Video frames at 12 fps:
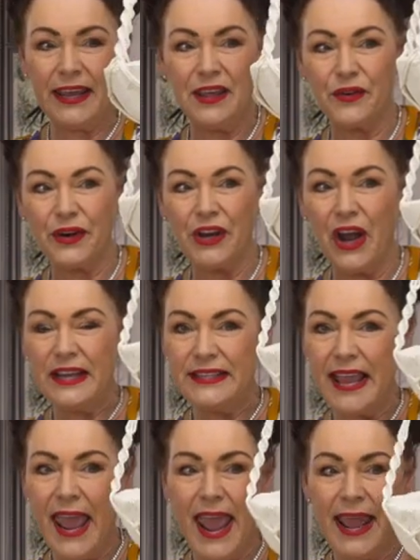either a nice
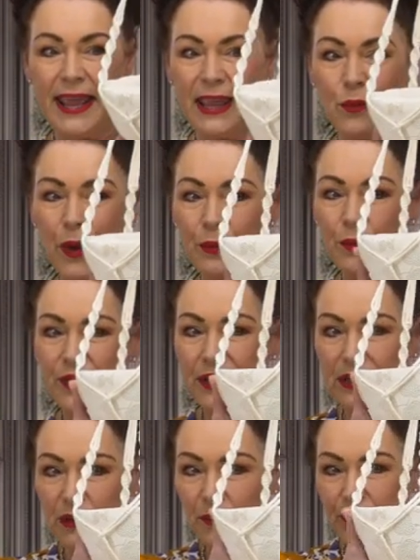hanging one with a
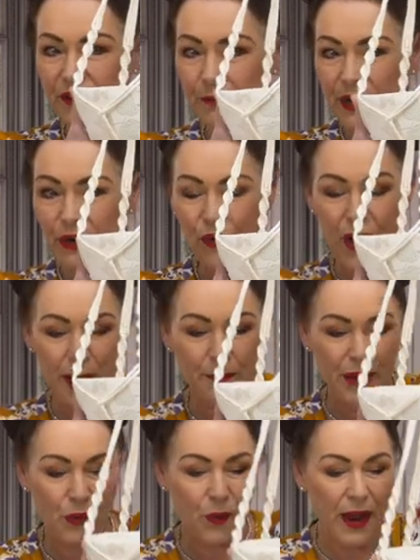little bit of
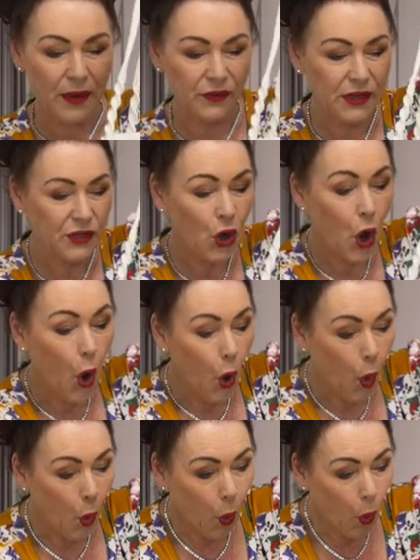macrame around it,
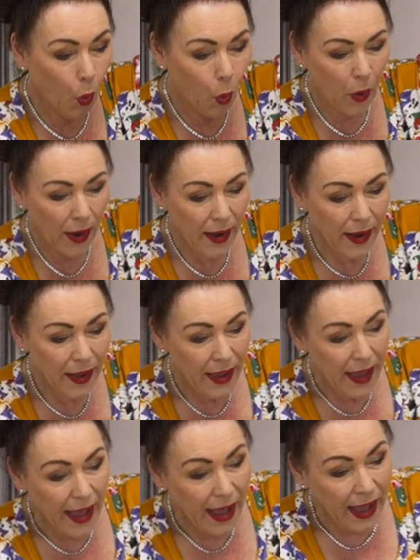or
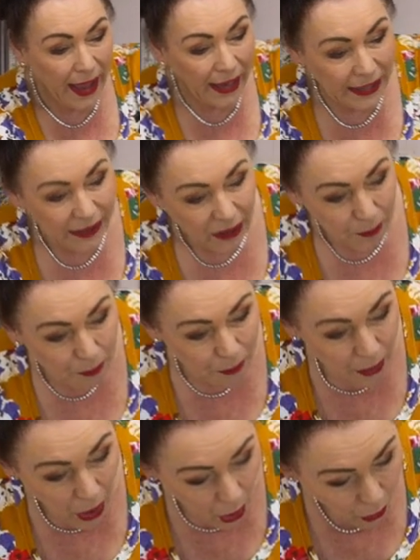a little
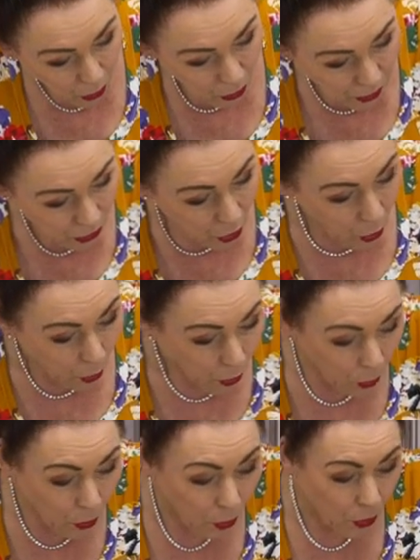bowl,
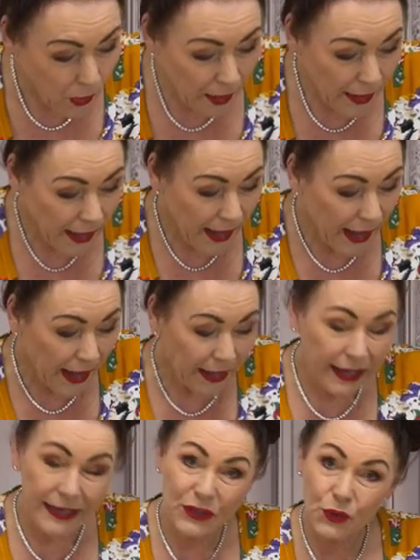or a
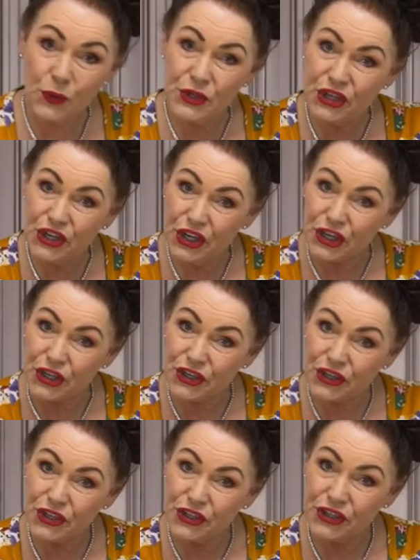little
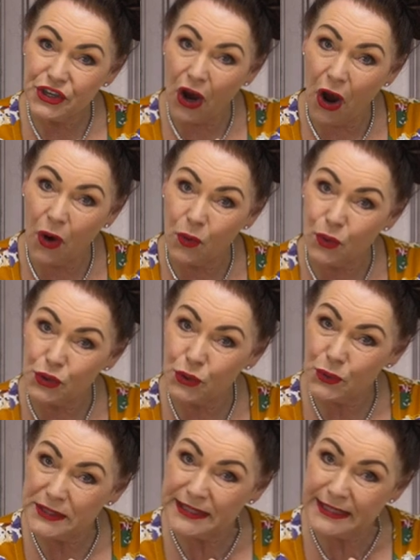dish to hold
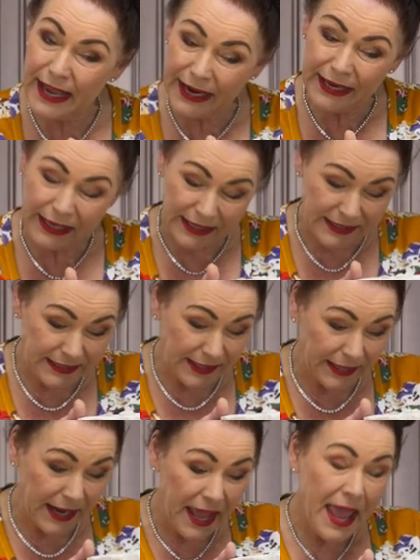your succulents
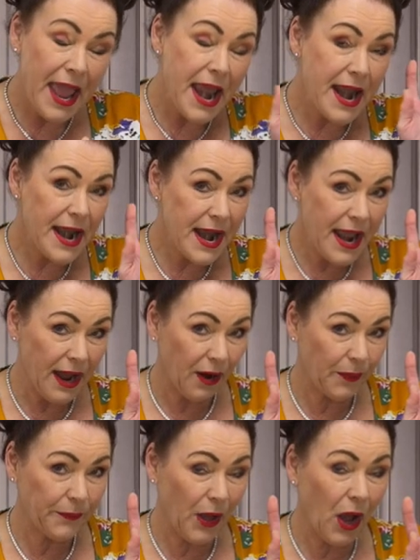in. Now,
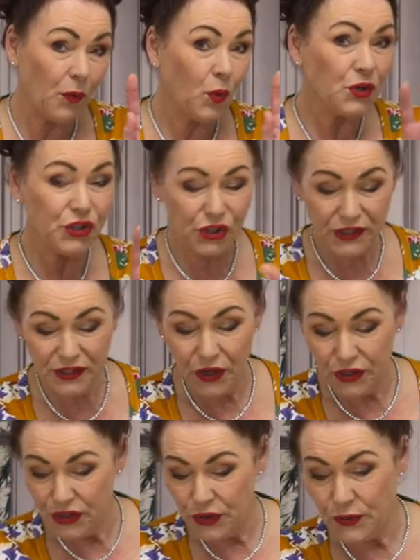I was just
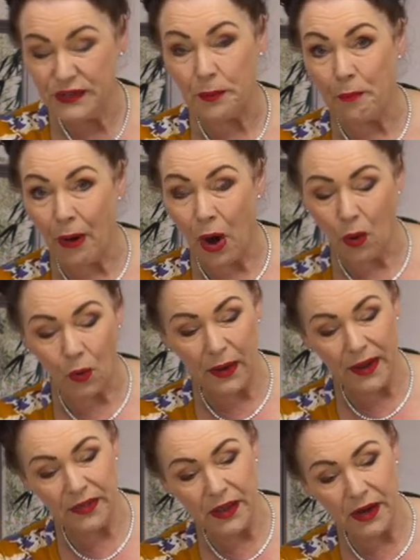going to use a bowl,
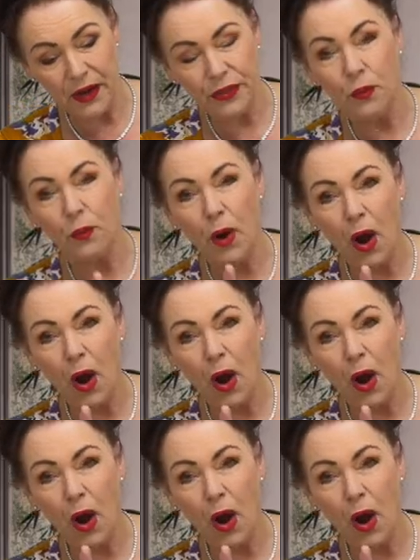and then I thought, well,